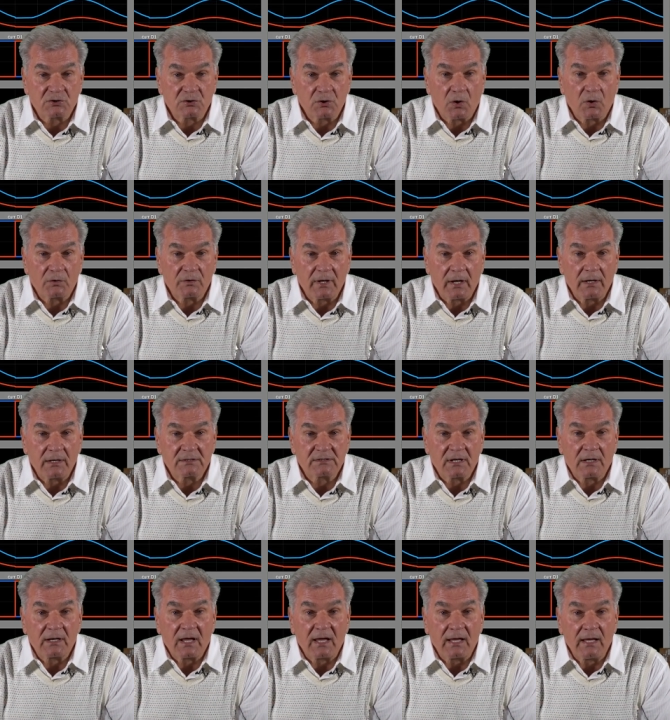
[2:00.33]
So there is
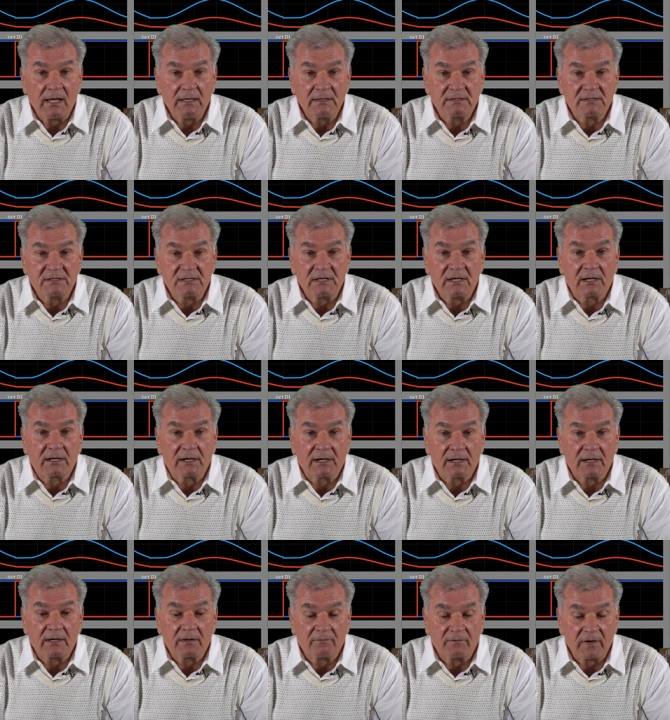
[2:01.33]
an AC
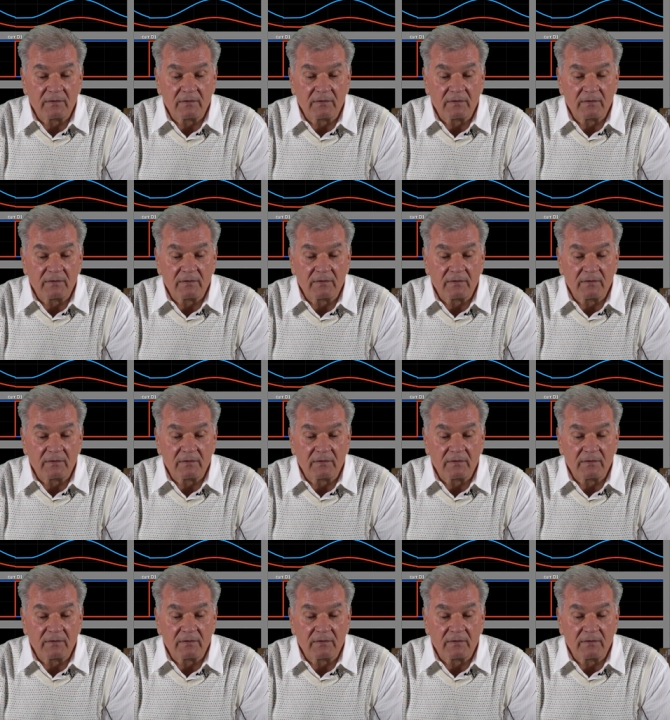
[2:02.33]
current